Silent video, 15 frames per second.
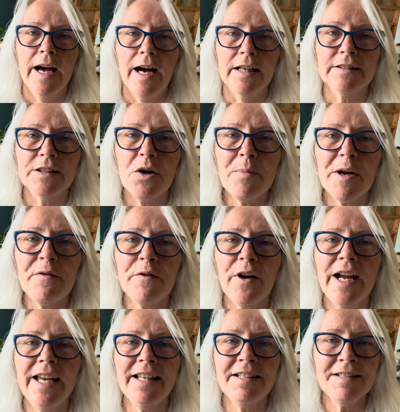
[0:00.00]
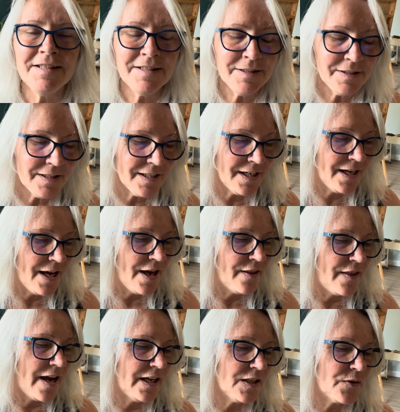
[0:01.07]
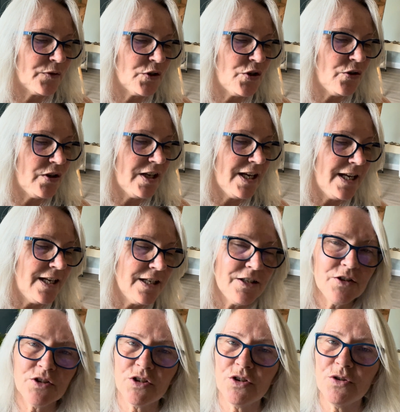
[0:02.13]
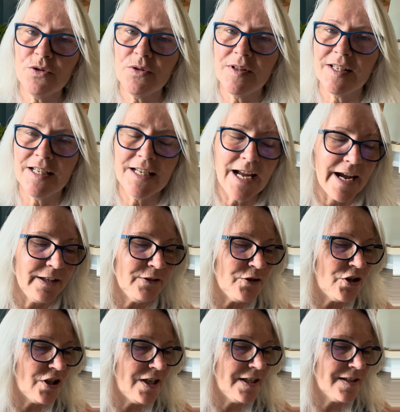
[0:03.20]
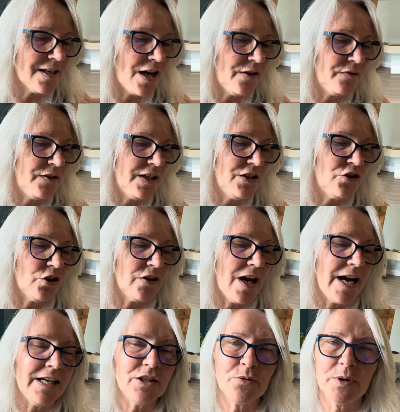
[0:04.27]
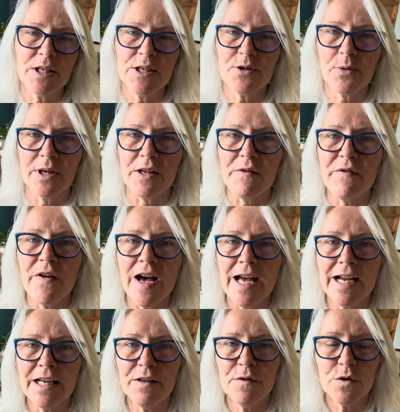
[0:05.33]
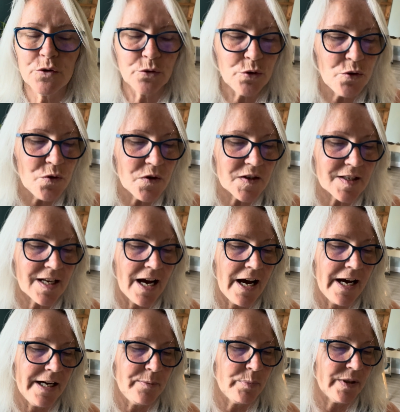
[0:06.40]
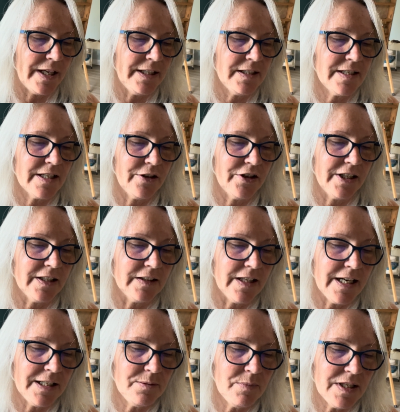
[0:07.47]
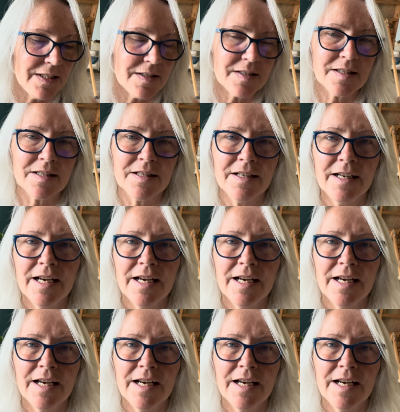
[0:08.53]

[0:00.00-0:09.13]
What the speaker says: Hello, my friend. Thanks for tuning in to the energies of the July 2025 True Sky Planetary Alignments.